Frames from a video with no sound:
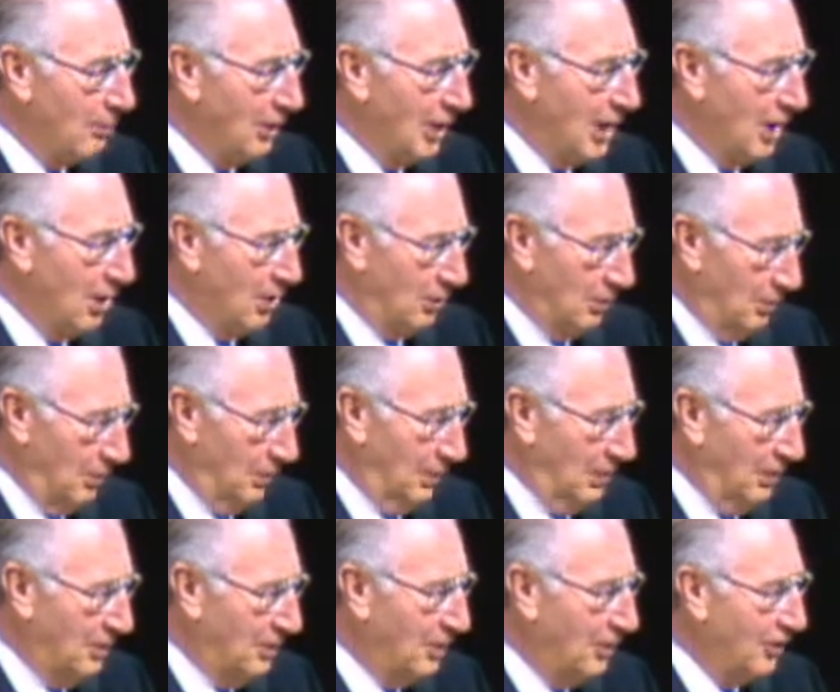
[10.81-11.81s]
now
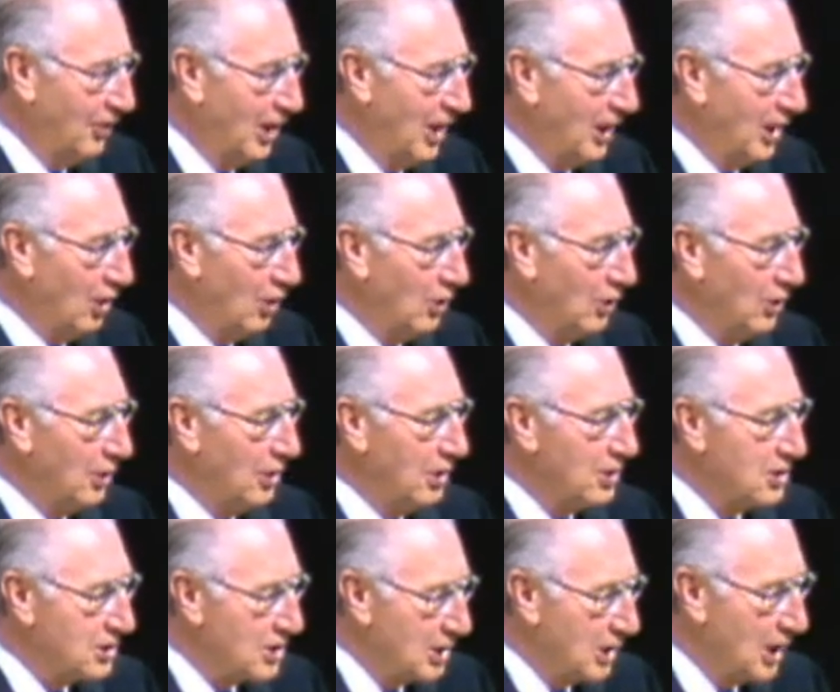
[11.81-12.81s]
thy
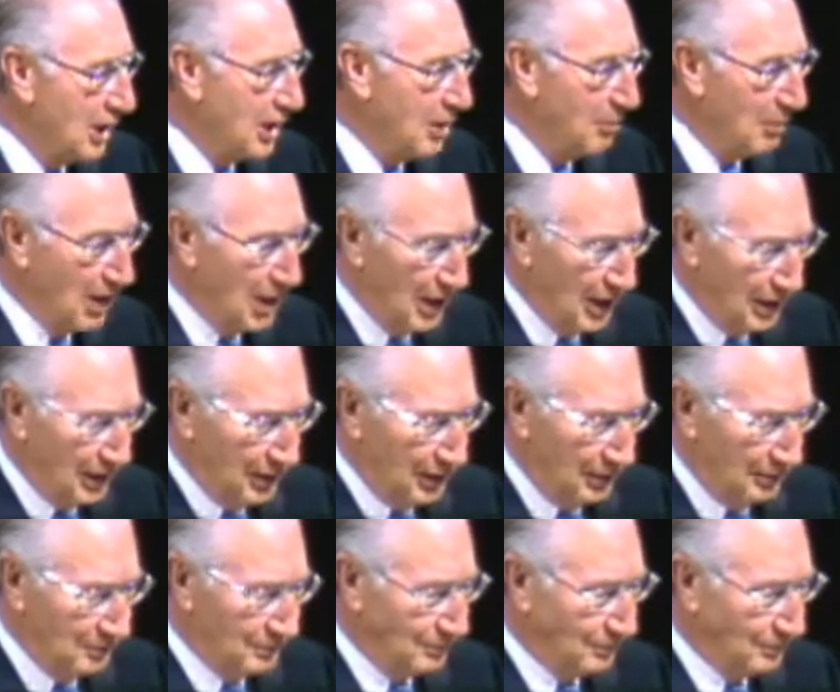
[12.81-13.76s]
loins like a man,